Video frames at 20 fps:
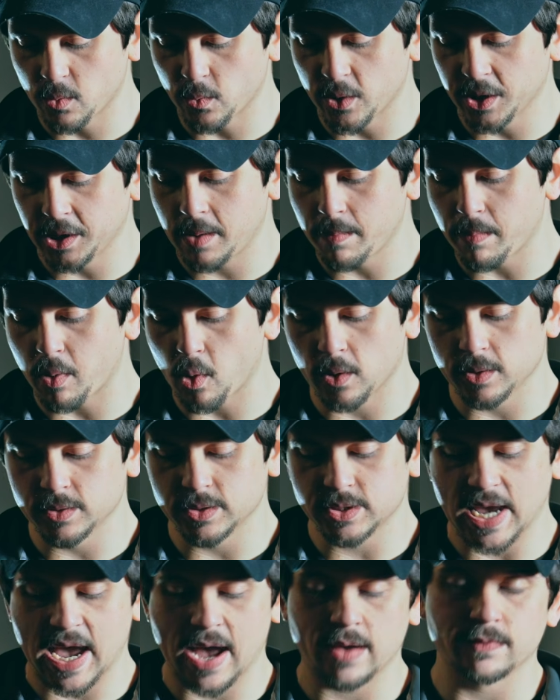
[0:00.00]
really important
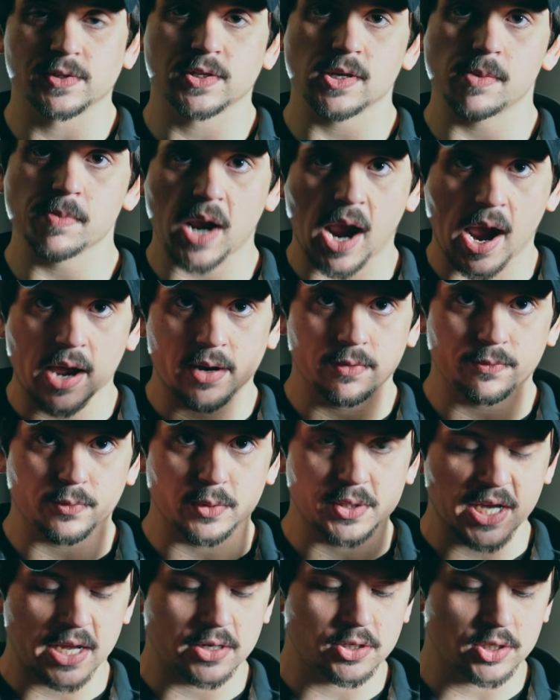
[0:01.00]
to have some kind of
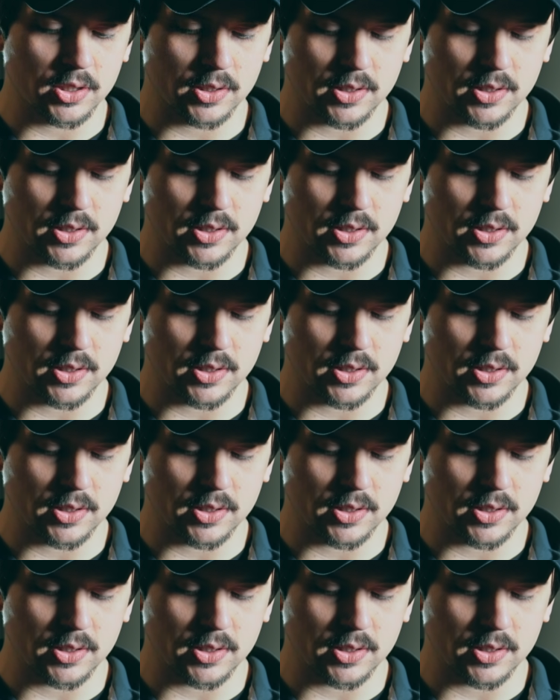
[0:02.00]
retention